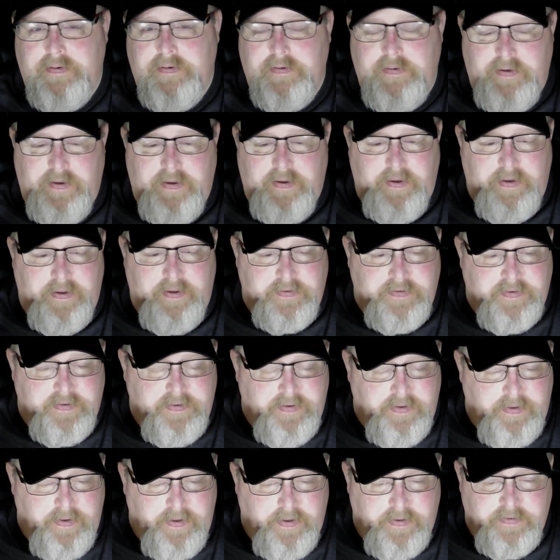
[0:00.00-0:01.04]

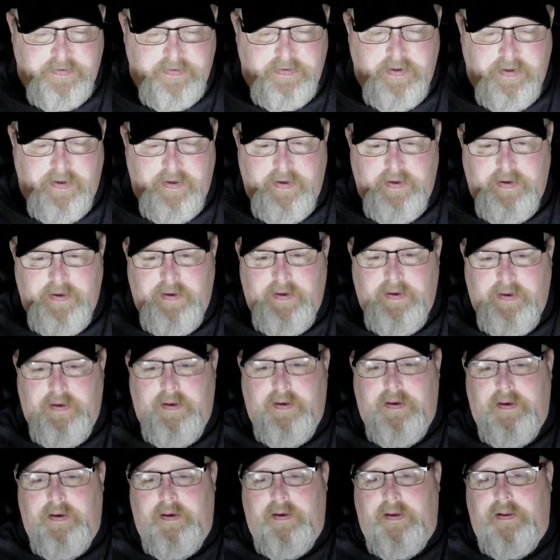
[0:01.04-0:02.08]
It's
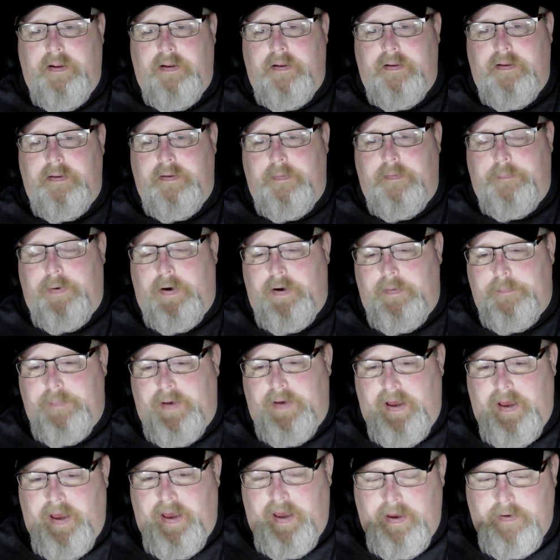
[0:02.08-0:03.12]
the problem I
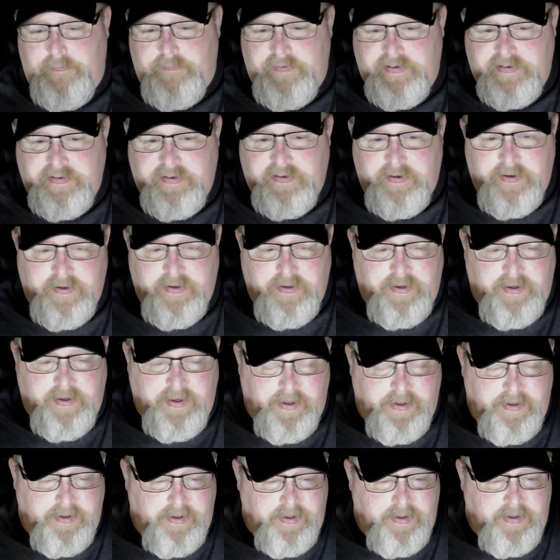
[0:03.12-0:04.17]
have is
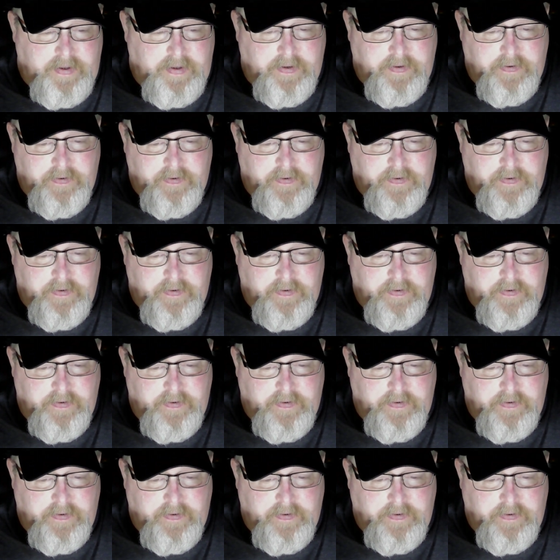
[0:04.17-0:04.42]
kidney.